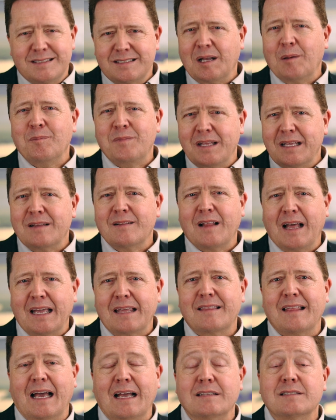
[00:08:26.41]
Something
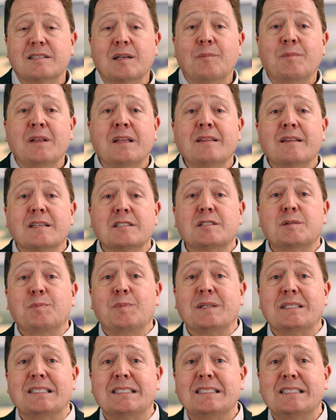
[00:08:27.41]
like that, something that's
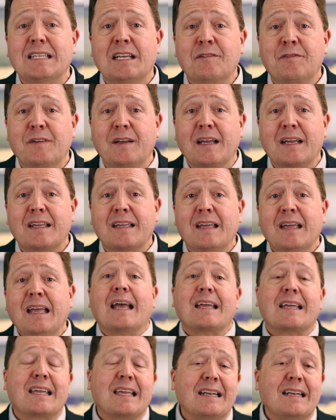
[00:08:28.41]
specific
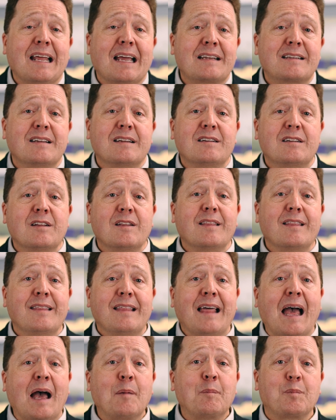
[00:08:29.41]
and connected to
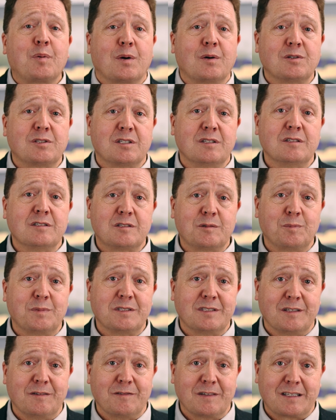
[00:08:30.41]
that person
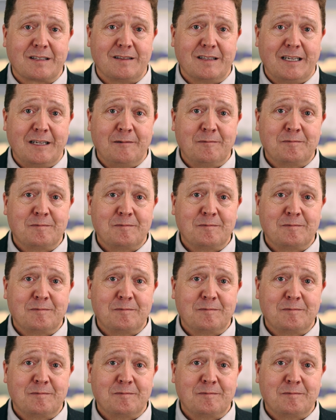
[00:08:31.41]
specifically.